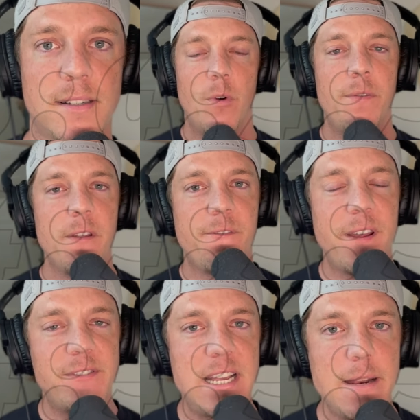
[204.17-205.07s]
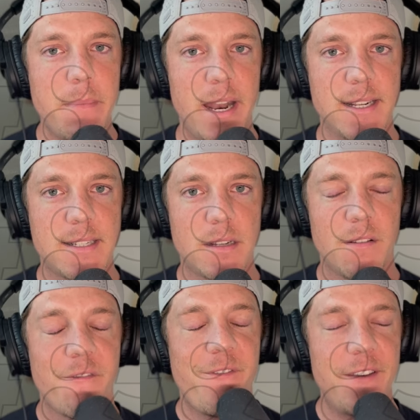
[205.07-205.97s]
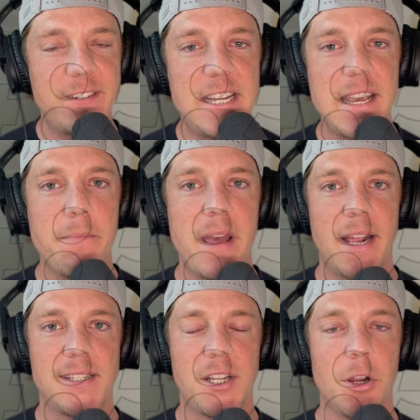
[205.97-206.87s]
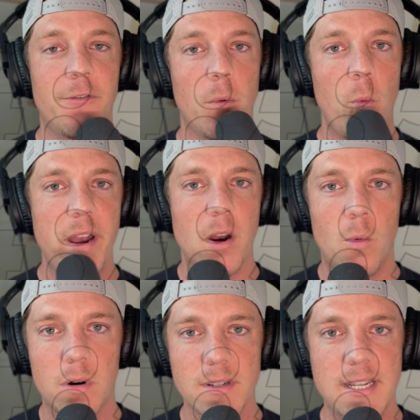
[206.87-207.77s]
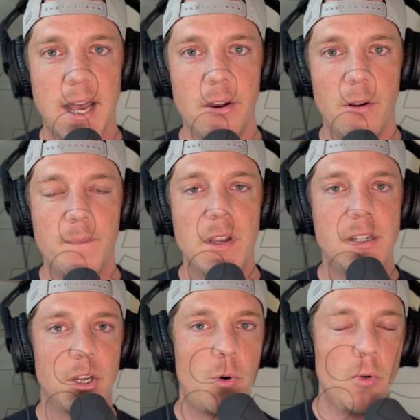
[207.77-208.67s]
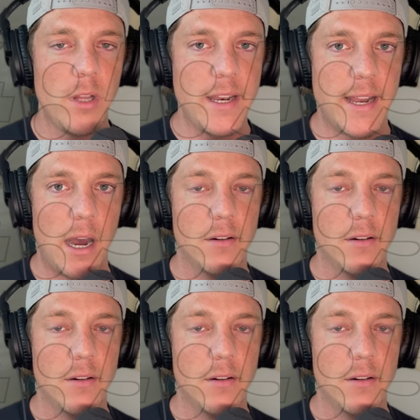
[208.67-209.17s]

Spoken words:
Roughly 15 minutes to go from winning a world title to cooling down